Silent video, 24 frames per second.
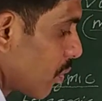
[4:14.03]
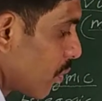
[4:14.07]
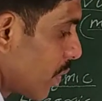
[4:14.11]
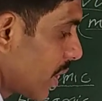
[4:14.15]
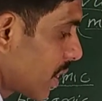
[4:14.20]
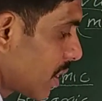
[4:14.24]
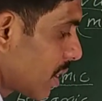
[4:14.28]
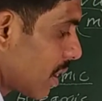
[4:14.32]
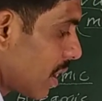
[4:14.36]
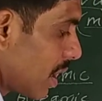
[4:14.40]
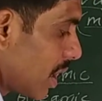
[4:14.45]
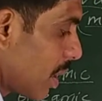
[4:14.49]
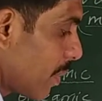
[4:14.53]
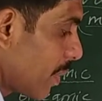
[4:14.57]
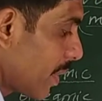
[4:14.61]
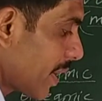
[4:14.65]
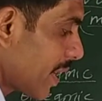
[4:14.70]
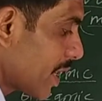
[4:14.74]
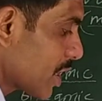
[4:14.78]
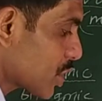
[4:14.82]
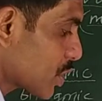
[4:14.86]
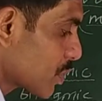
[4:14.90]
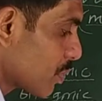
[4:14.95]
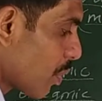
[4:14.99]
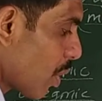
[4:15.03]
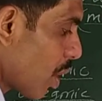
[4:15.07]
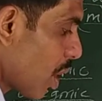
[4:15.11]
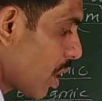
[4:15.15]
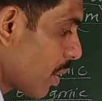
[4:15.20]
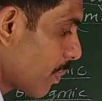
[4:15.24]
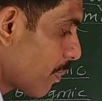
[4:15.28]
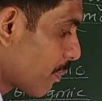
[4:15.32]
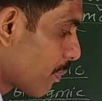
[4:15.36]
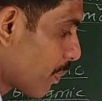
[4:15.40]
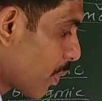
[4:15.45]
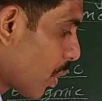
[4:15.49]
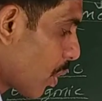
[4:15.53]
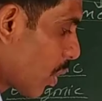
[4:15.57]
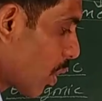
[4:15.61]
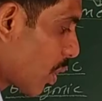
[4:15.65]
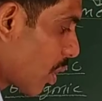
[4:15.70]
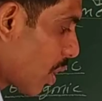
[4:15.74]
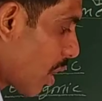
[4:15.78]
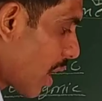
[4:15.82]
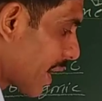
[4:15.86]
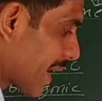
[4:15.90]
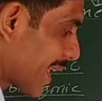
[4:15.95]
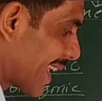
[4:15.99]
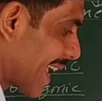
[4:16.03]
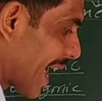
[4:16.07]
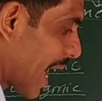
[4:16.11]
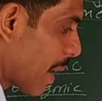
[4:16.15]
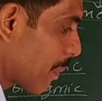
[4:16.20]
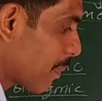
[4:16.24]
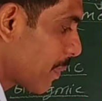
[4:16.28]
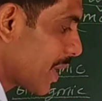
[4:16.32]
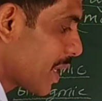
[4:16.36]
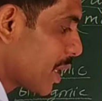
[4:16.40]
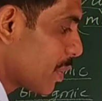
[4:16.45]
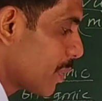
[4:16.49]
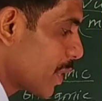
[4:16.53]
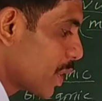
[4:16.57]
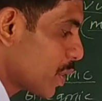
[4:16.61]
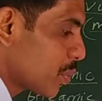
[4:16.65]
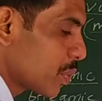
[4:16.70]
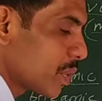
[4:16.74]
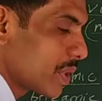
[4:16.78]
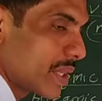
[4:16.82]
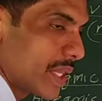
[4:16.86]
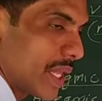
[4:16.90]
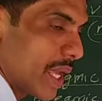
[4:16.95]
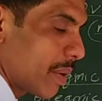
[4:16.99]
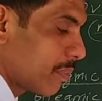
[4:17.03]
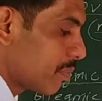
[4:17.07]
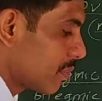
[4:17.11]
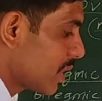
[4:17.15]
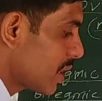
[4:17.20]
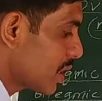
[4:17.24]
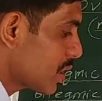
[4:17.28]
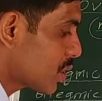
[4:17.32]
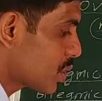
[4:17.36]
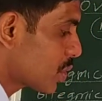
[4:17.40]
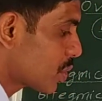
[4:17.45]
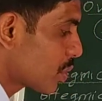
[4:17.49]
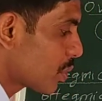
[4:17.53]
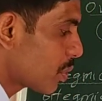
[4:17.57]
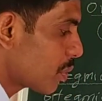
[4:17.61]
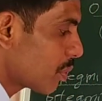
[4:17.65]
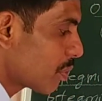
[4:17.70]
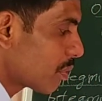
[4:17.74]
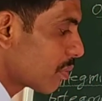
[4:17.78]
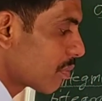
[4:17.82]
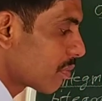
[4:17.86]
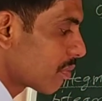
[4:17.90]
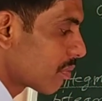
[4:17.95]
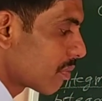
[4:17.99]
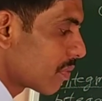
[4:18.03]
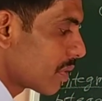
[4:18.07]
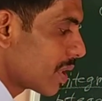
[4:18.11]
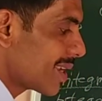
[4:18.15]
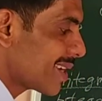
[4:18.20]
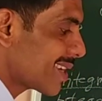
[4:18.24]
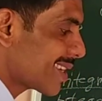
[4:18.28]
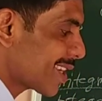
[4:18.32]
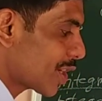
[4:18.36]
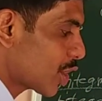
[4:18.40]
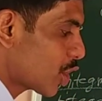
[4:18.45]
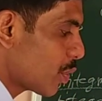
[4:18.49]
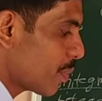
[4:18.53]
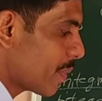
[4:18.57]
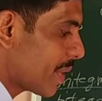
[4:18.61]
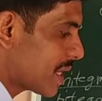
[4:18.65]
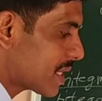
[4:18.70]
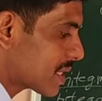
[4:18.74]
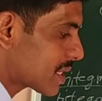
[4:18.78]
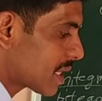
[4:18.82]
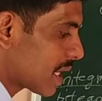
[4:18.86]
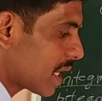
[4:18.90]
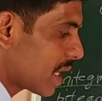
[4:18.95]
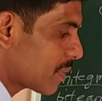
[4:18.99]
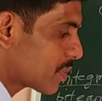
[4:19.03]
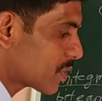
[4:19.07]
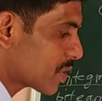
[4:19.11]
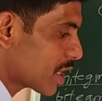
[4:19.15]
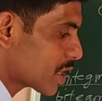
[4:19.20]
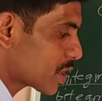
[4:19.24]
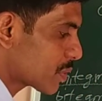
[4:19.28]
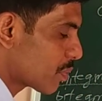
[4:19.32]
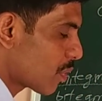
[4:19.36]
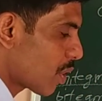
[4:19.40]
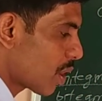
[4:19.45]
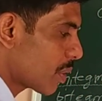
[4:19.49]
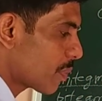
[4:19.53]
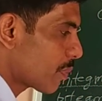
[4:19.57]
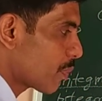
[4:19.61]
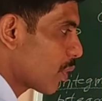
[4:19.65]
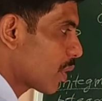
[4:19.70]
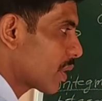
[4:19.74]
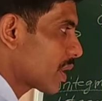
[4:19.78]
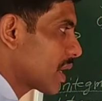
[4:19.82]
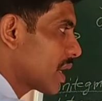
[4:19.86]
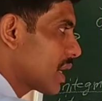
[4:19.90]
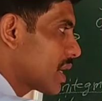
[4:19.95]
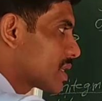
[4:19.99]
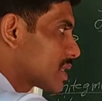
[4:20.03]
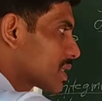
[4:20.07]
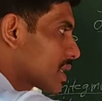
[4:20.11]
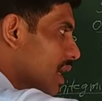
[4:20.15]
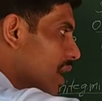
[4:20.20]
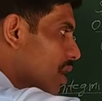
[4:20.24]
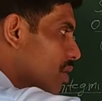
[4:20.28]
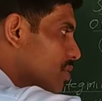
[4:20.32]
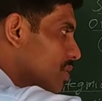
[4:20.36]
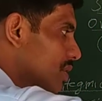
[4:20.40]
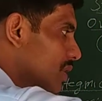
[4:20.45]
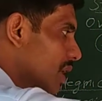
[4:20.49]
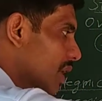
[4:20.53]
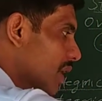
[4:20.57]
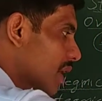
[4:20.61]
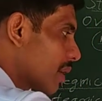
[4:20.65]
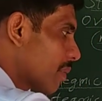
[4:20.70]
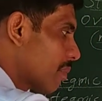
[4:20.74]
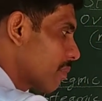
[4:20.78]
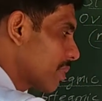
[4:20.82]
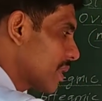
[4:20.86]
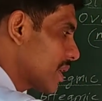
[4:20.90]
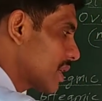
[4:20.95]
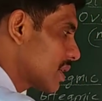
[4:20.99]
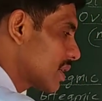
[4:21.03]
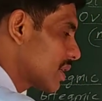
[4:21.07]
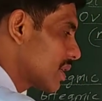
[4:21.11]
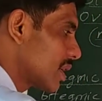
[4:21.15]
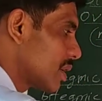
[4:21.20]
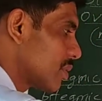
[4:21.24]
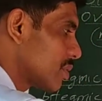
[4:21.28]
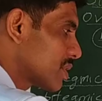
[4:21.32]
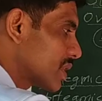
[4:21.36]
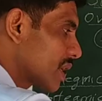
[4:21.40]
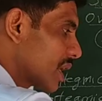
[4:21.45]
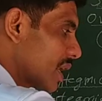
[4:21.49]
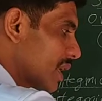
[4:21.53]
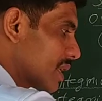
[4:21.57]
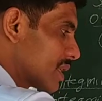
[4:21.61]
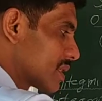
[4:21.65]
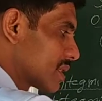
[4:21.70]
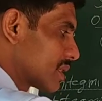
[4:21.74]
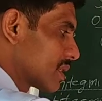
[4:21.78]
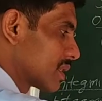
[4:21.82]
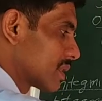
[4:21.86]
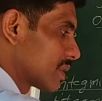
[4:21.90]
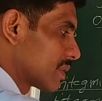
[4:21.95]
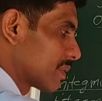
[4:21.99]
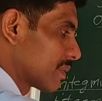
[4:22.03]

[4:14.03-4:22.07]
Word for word: with leaving a small pore or gap in between them. These two integuments leaves a small pore. It surrounds the complete nucleus